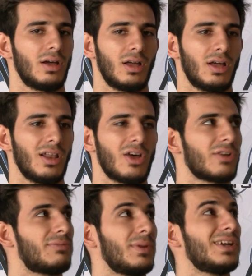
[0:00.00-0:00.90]
A lot
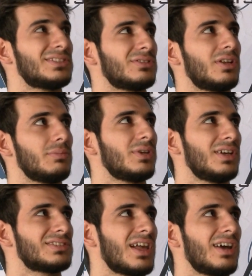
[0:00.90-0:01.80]
of players on
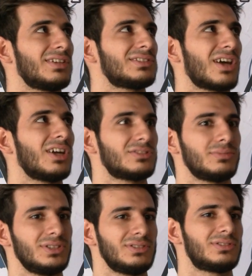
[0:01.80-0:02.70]
NBA is like, it's hard to
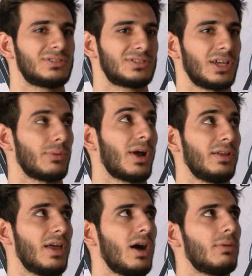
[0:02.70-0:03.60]
me to say
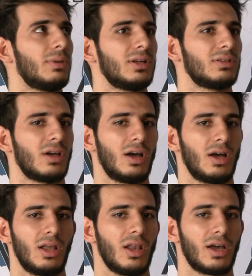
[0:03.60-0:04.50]
right now, but
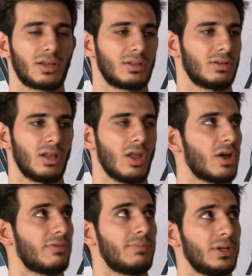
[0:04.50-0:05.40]
I like a
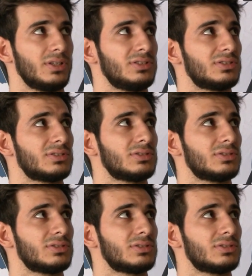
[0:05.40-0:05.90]
lot of players.